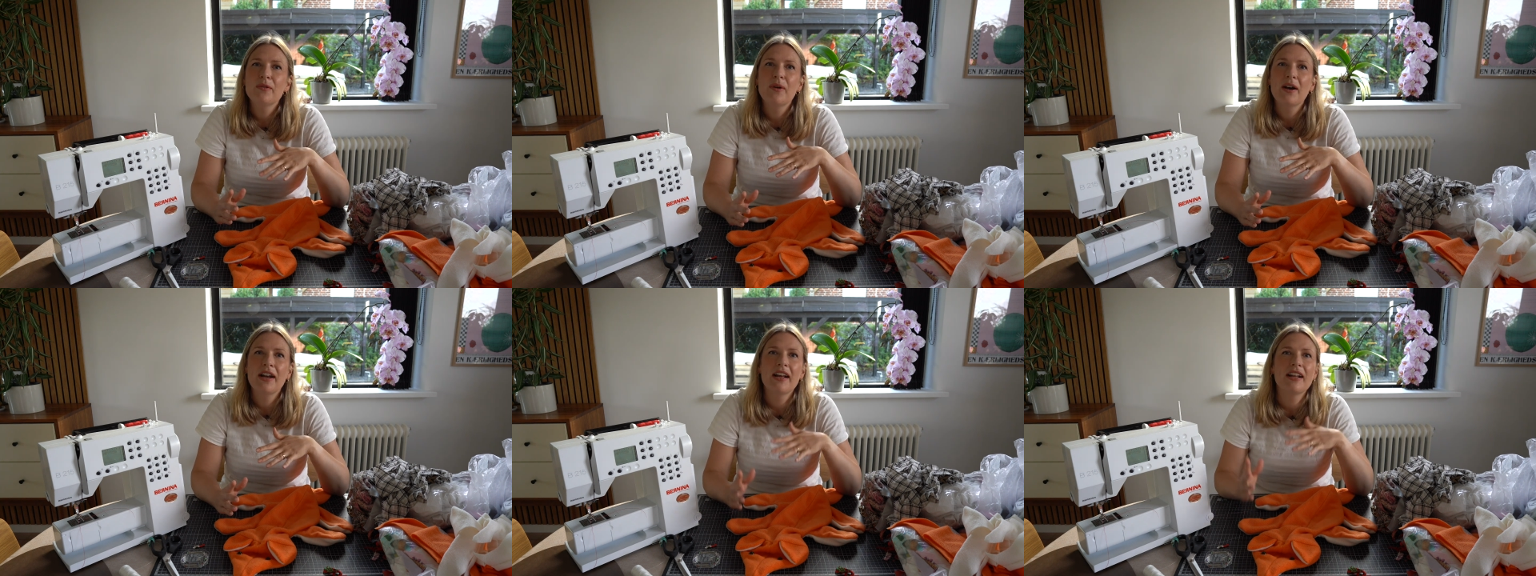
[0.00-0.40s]

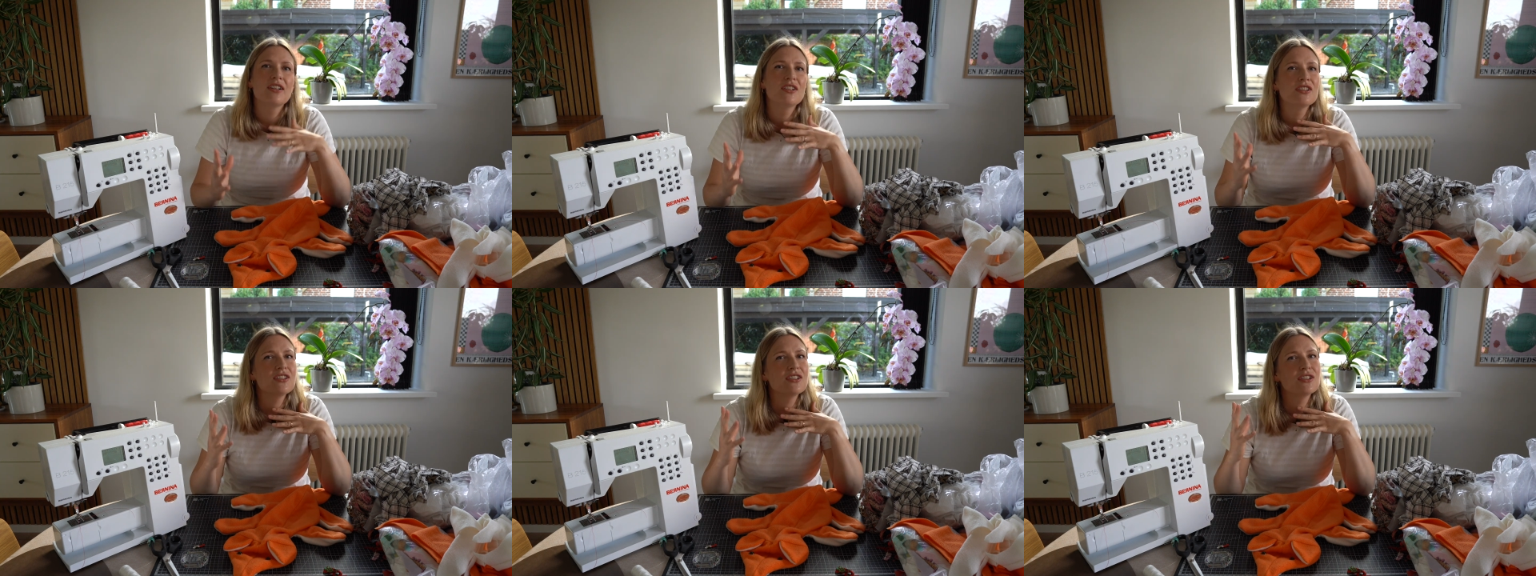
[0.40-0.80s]
want to
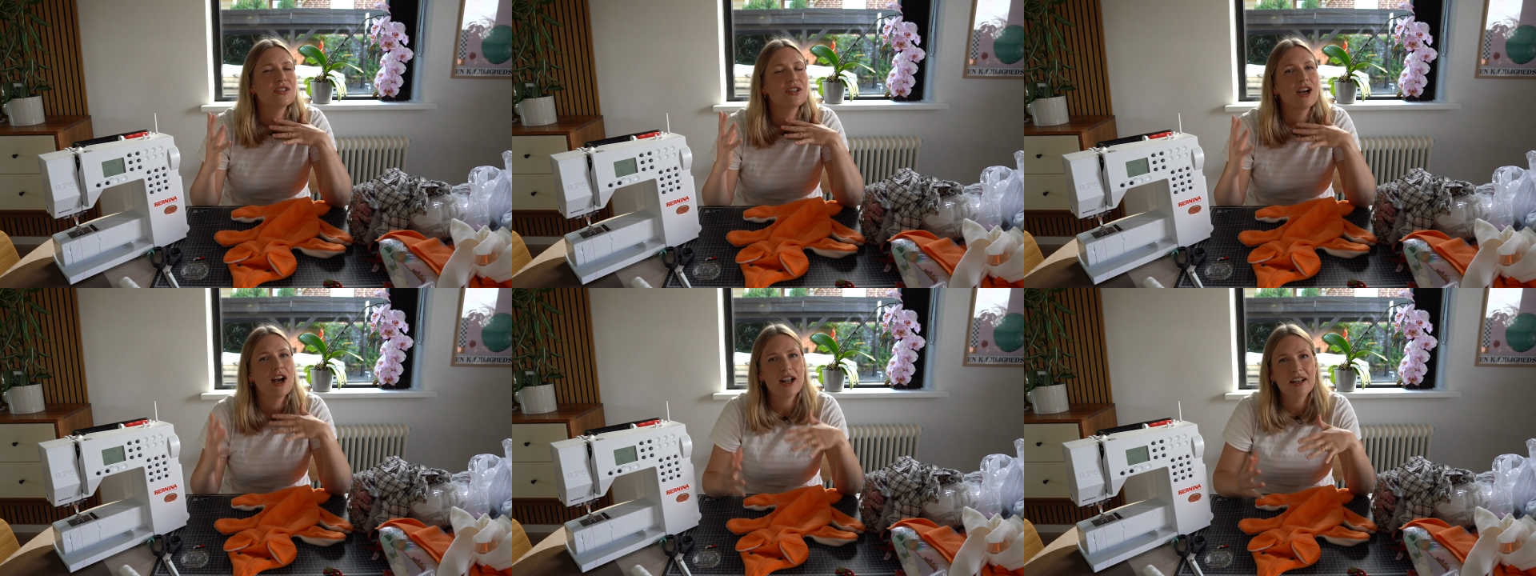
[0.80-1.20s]
just
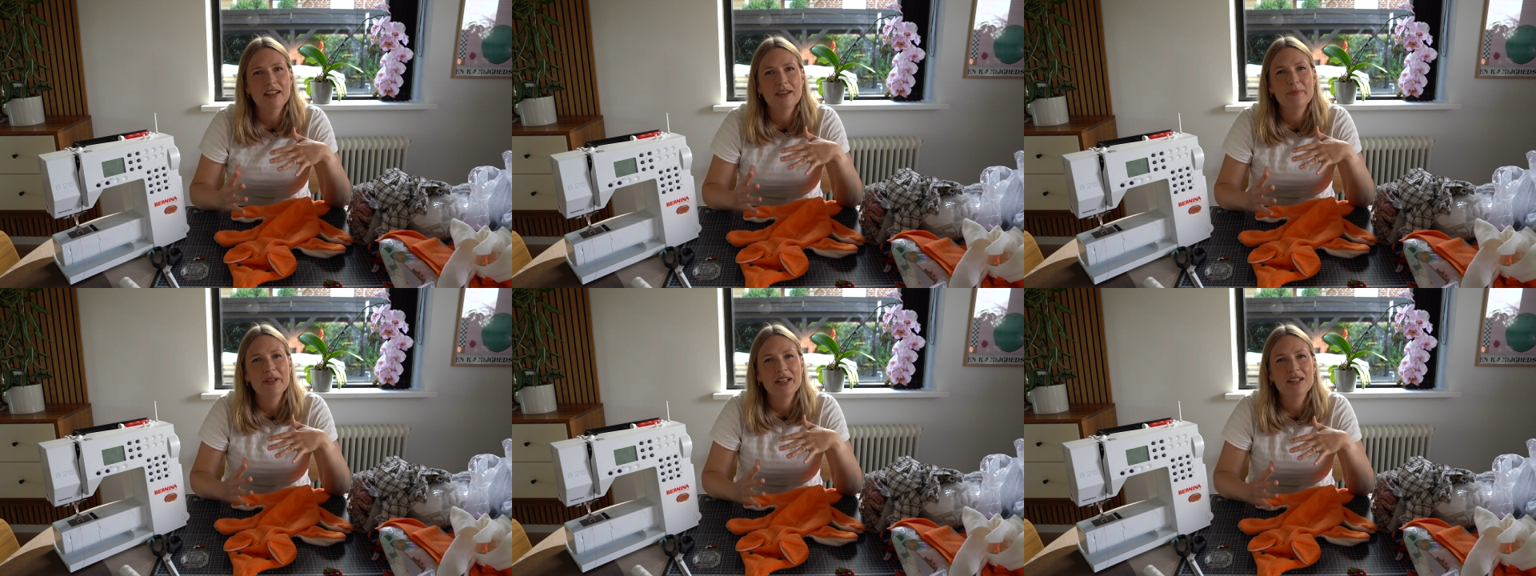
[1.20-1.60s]
cut
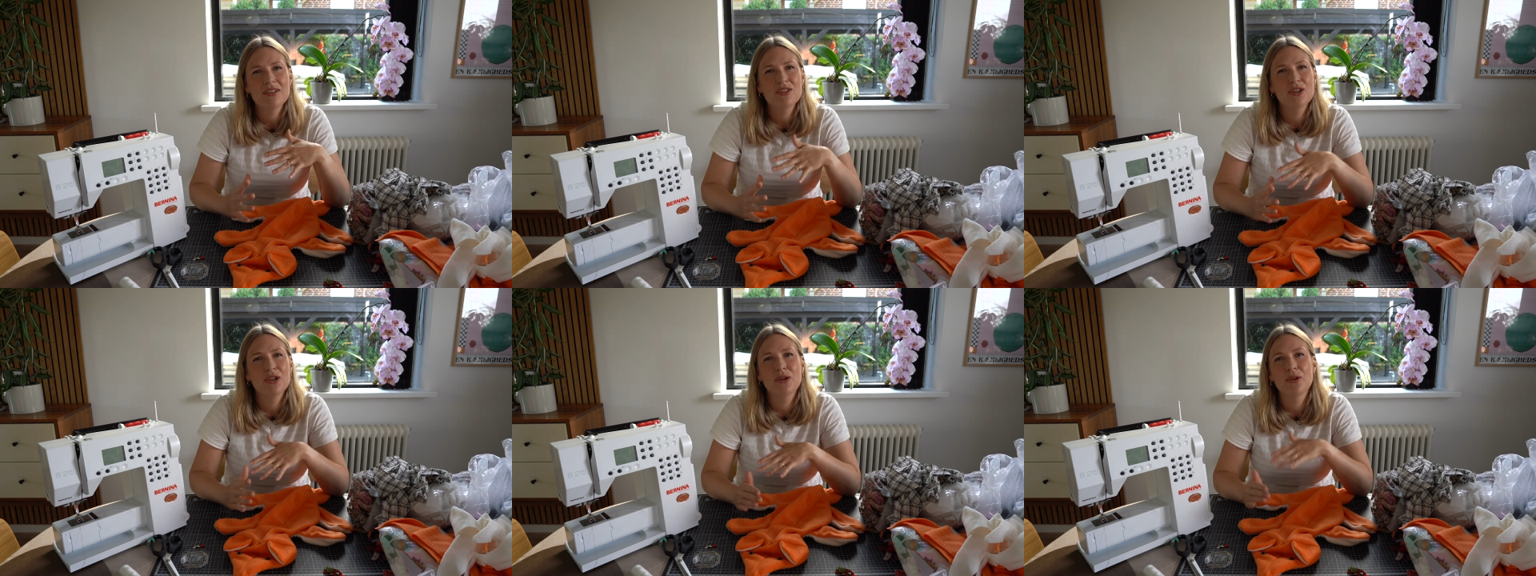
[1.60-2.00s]
them
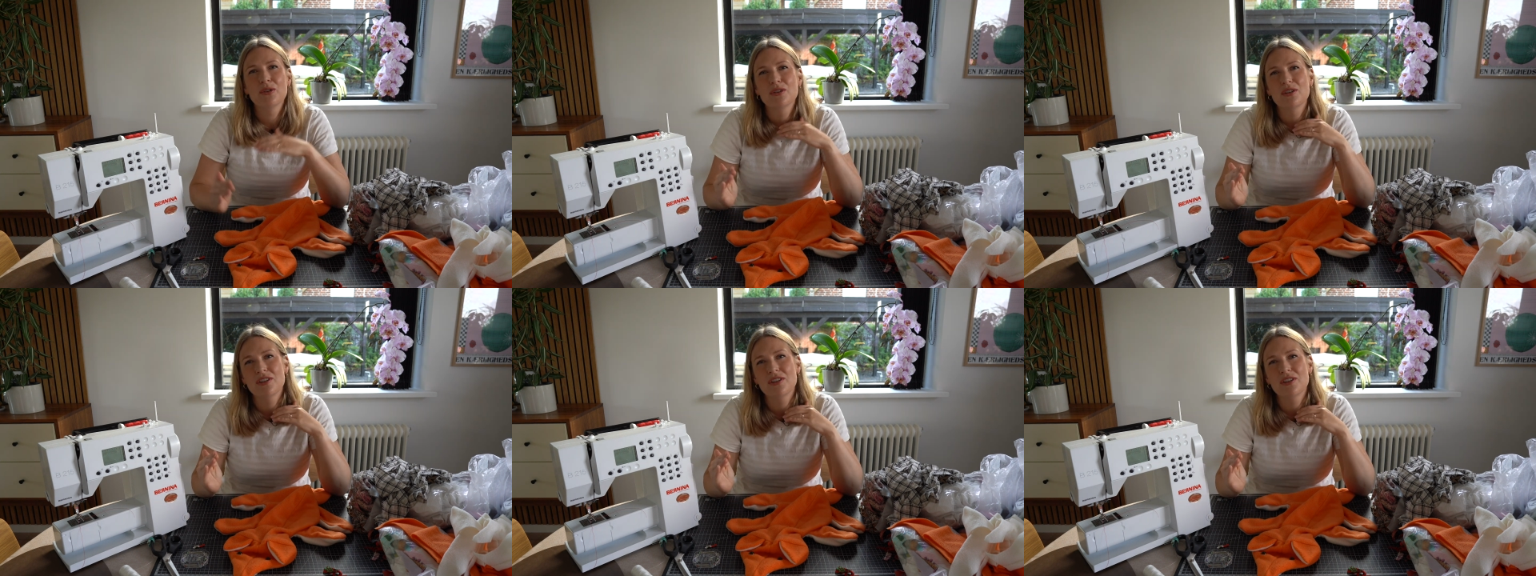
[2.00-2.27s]
into